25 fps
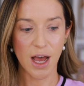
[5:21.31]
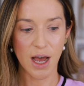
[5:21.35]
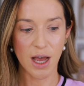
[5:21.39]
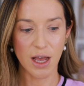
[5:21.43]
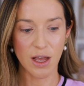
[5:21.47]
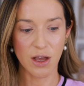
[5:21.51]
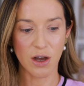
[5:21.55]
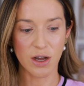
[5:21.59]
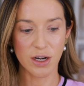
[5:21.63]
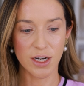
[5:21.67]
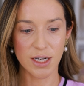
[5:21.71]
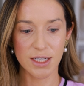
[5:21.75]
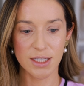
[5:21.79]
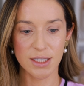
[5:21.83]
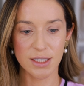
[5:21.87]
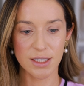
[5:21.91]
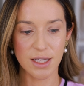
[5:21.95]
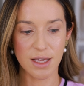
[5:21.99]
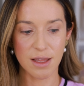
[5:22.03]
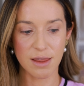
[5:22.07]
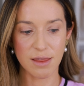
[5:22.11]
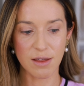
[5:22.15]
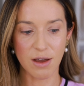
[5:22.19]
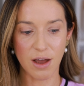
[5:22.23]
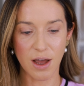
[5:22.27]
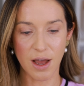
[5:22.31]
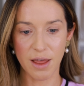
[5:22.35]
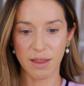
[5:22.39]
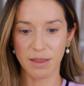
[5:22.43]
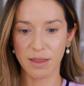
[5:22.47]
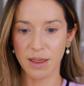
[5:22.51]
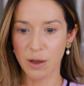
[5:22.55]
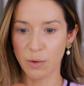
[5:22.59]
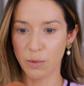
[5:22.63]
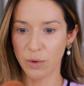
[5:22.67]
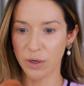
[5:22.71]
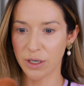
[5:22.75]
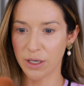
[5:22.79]
I honestly thought
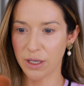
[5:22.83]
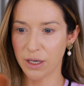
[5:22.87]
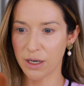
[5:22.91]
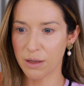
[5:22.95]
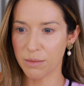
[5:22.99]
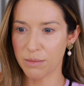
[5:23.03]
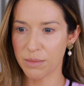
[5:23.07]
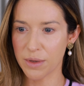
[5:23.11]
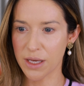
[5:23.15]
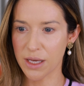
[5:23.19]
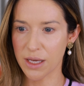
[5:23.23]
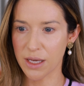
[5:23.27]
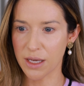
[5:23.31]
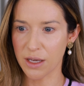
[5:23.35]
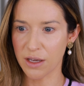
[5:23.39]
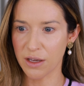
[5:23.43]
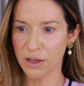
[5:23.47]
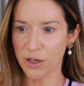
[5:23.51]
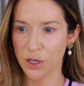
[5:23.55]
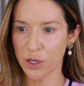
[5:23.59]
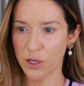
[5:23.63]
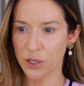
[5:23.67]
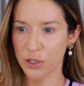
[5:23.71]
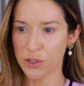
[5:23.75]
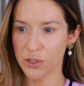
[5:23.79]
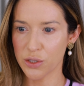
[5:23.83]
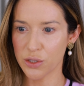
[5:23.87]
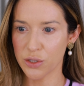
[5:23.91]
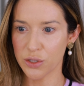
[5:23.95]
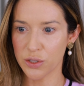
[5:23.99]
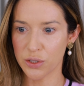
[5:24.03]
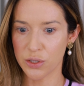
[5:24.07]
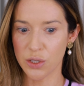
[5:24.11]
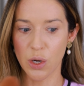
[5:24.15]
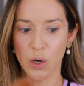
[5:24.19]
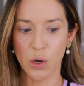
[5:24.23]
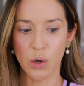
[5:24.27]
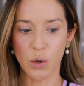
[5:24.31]
they were gonna be
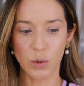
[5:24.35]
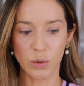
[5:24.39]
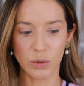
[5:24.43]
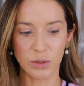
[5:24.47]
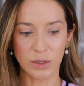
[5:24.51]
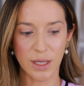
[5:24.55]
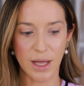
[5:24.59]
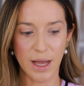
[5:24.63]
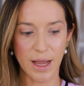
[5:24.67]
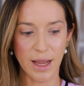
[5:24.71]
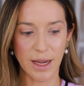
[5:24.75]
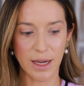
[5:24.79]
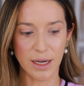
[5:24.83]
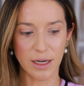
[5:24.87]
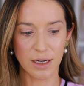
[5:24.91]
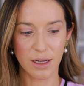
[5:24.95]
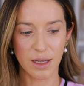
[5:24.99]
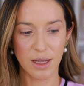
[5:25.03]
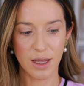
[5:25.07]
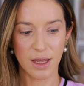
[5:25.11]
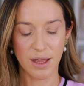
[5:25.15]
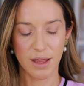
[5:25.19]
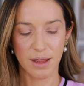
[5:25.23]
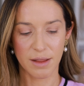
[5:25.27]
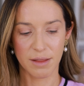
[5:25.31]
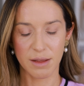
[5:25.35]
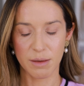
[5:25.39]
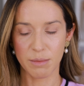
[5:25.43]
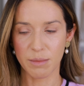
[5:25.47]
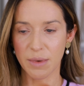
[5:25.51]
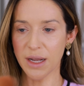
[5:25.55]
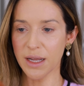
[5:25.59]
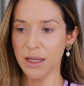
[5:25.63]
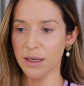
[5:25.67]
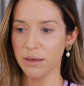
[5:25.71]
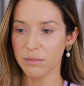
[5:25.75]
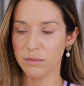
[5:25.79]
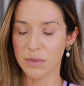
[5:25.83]
so light. They
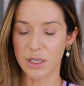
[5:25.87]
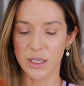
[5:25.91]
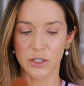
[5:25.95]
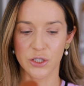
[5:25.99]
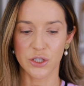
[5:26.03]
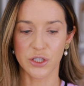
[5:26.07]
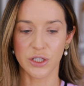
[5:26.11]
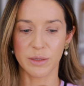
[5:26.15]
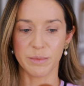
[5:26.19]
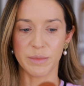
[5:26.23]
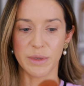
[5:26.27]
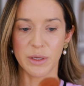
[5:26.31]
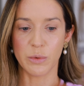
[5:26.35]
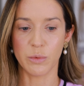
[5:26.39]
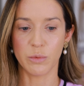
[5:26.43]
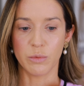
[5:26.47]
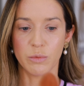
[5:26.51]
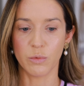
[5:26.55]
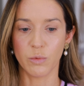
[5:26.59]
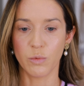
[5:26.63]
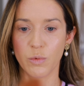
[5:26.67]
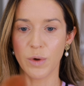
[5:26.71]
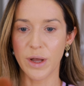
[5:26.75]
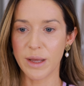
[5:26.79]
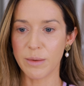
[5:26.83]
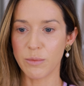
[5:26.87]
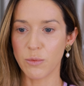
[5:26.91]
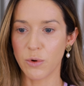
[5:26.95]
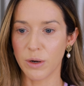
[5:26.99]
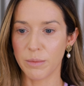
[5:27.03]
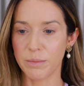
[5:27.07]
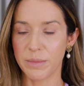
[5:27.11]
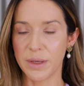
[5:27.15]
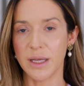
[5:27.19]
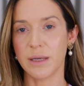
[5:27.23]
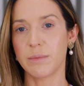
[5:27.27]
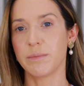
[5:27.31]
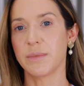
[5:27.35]
might actually be way more
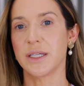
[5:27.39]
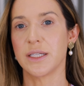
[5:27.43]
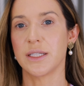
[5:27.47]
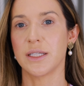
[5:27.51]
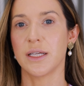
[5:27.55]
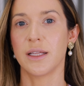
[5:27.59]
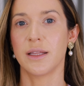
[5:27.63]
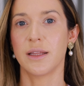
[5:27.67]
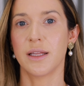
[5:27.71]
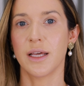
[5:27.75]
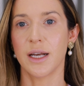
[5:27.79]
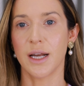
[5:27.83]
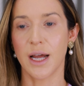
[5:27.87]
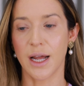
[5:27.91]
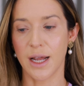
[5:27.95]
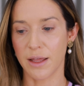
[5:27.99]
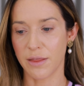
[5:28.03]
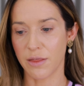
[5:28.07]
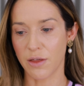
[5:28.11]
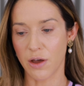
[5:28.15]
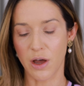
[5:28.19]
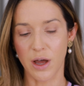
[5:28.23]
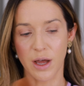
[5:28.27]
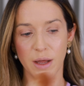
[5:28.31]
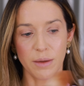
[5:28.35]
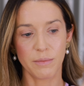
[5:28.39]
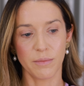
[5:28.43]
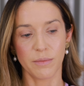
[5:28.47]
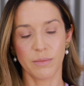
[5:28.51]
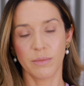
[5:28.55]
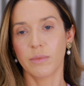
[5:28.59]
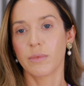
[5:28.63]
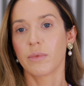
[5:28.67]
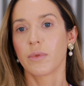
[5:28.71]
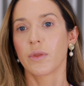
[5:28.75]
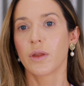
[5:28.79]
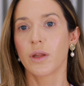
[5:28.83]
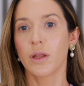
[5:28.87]
pigmented than I thought.
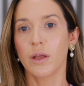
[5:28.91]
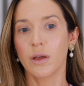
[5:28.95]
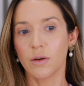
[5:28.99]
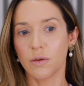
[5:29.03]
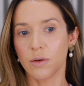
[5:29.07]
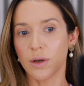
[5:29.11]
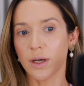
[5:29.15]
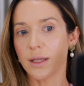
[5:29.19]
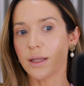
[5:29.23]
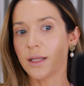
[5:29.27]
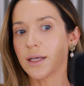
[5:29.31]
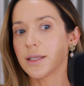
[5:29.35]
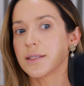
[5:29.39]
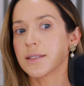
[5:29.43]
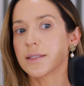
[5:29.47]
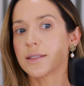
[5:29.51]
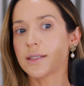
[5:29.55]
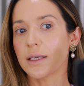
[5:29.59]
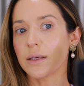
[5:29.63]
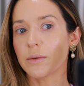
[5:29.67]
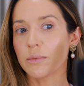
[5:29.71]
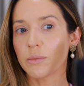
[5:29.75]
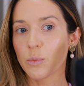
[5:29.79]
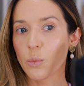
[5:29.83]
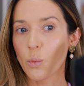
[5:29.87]
Let's see.